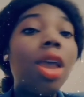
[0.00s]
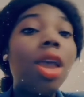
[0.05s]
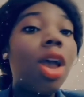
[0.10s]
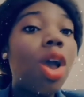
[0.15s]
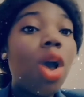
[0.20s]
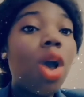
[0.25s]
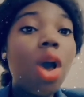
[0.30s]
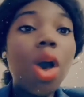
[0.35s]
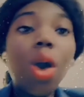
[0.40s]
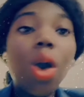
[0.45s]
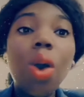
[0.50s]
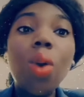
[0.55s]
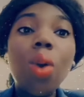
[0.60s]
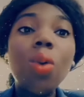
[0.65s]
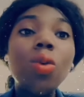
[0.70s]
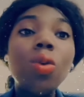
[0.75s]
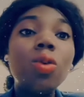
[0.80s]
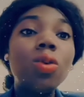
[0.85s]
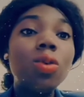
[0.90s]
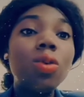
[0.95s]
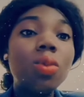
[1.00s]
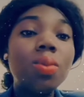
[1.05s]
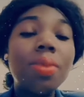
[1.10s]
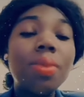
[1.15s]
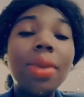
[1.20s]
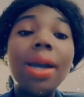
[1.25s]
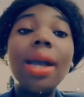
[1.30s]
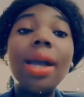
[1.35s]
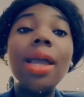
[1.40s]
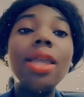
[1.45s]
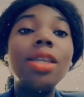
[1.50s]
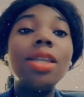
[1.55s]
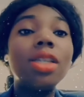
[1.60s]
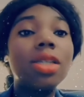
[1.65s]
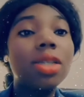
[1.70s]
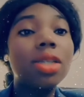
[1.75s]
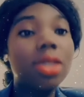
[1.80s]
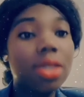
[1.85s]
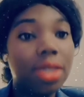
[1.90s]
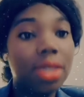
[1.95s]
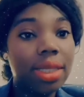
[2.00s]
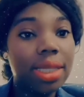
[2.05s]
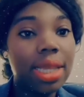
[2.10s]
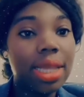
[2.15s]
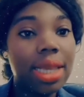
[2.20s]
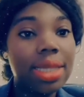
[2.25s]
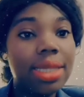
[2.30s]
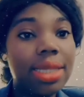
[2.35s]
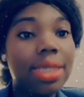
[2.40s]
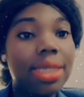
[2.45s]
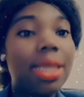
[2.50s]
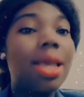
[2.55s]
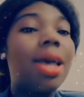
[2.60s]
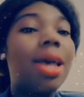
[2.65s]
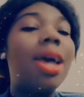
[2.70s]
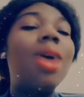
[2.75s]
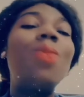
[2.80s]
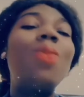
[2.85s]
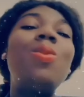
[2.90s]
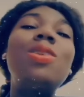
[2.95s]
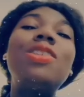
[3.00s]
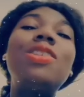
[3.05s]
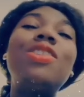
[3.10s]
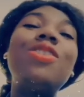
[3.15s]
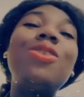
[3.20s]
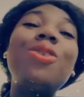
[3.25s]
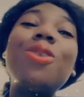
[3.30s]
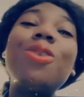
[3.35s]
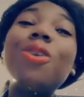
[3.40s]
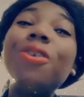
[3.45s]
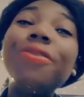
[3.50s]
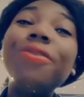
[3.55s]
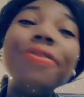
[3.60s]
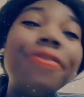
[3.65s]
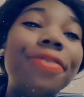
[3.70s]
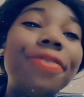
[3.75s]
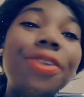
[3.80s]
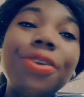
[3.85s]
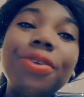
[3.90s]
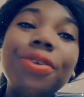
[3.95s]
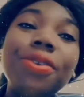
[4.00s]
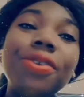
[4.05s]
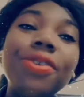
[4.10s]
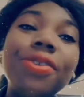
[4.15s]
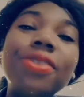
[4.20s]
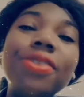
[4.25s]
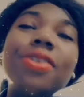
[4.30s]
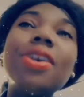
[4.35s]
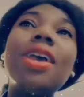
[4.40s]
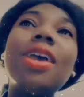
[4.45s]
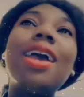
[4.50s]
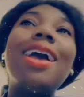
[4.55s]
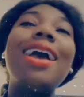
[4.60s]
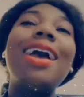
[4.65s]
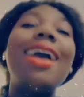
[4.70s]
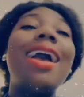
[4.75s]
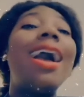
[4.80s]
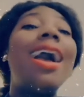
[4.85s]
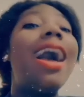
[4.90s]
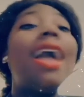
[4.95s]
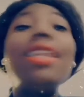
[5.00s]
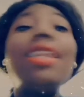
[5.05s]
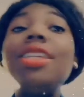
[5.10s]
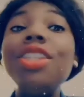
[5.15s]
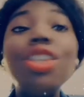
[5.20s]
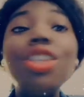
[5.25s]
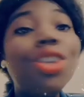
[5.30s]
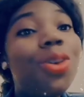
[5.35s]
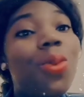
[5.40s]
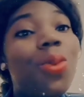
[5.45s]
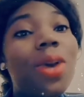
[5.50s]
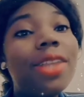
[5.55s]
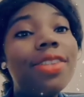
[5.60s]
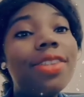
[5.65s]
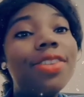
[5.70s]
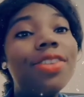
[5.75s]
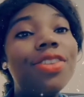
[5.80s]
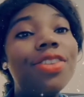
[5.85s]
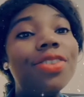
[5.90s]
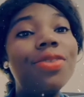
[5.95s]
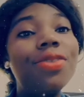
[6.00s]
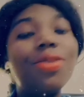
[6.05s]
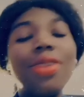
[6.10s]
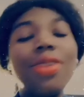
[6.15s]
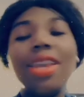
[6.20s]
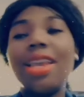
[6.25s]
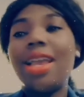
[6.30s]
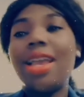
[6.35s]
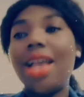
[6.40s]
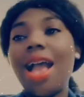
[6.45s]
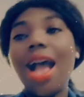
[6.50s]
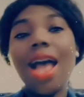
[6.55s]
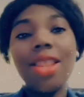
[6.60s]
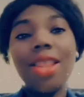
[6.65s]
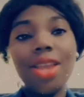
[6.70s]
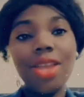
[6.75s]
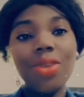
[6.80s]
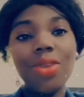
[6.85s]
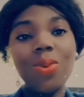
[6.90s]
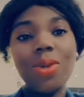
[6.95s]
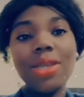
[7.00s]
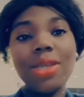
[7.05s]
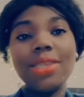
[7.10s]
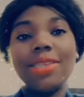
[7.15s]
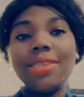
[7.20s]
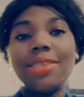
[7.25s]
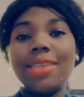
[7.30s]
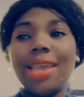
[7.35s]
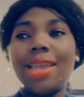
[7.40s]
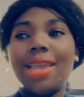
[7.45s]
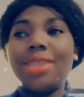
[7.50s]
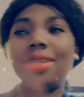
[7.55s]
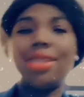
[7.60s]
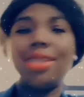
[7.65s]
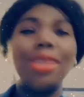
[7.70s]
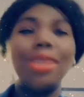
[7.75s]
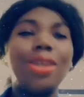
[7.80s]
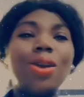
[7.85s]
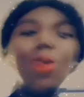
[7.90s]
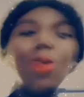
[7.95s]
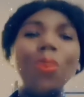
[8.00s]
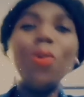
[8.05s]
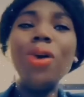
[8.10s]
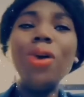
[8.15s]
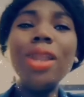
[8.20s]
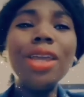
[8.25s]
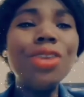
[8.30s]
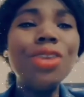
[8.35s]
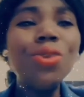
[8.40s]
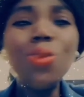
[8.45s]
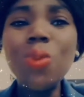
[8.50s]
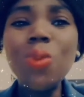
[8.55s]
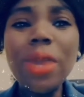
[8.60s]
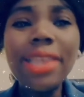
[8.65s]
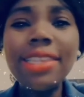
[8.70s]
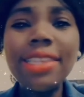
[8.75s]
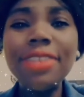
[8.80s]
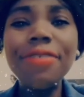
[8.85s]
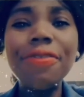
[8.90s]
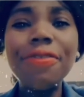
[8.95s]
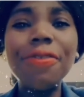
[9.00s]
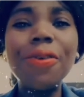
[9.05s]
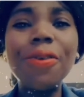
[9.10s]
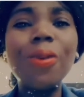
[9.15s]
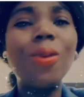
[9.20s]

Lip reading: oh my goodness, I was so confused. I didn't know what to do. Another one said, "What are you waiting for?